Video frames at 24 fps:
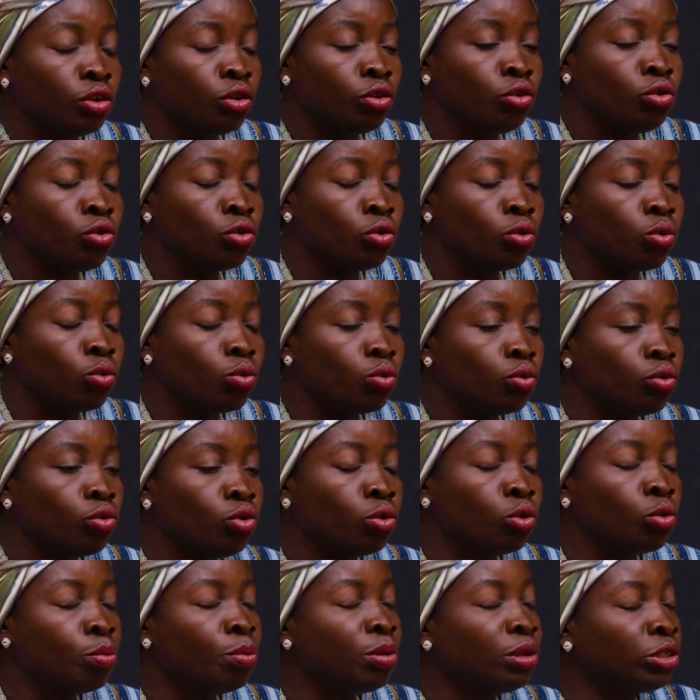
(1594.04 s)

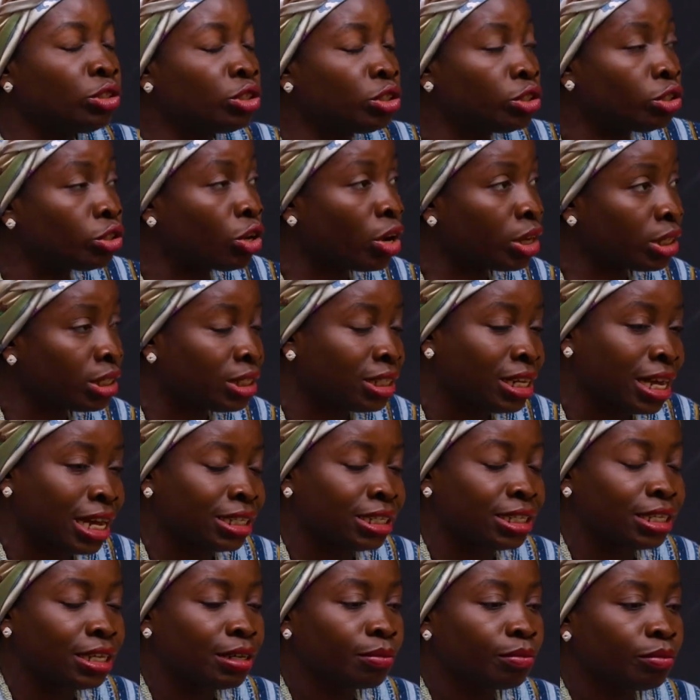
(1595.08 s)
you'll be shocked
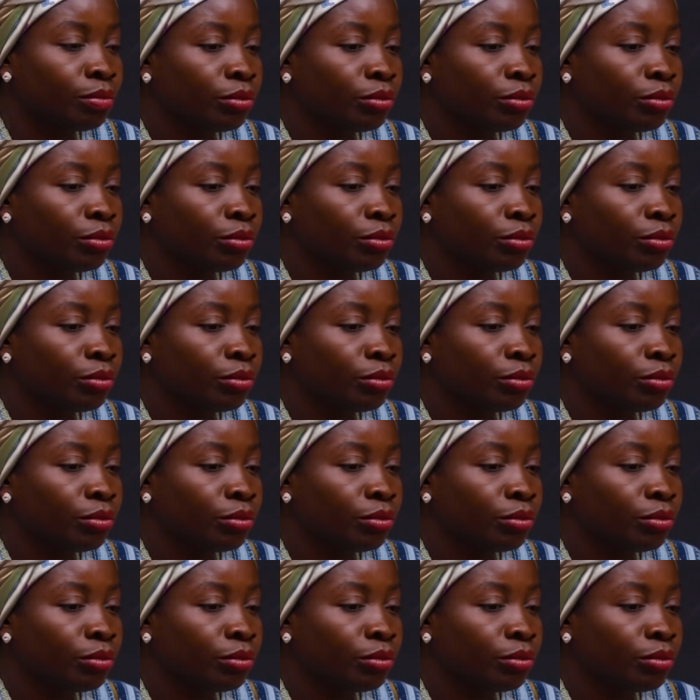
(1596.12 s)
that